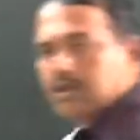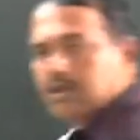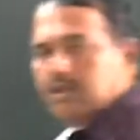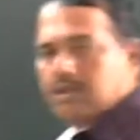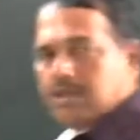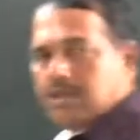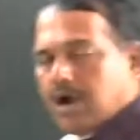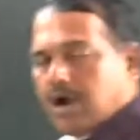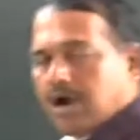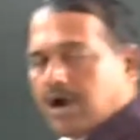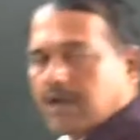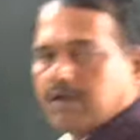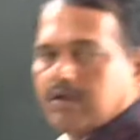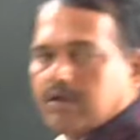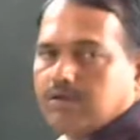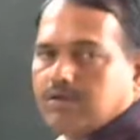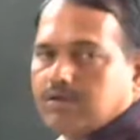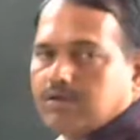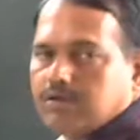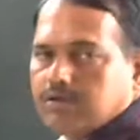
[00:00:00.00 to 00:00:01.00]
they
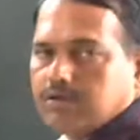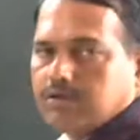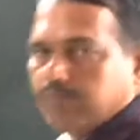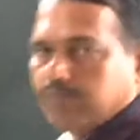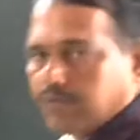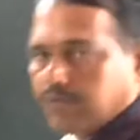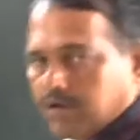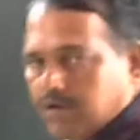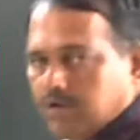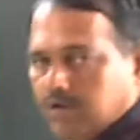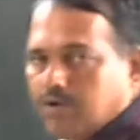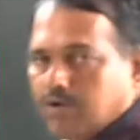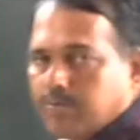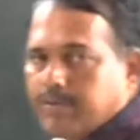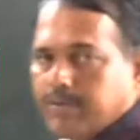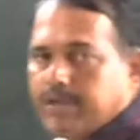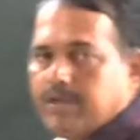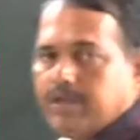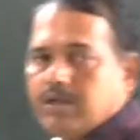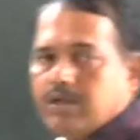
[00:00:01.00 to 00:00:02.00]
are well known
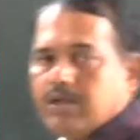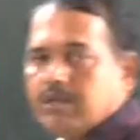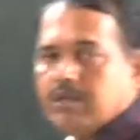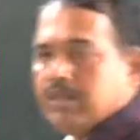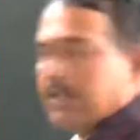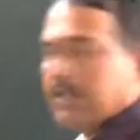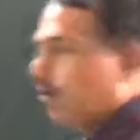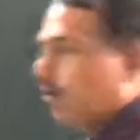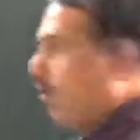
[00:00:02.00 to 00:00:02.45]
by their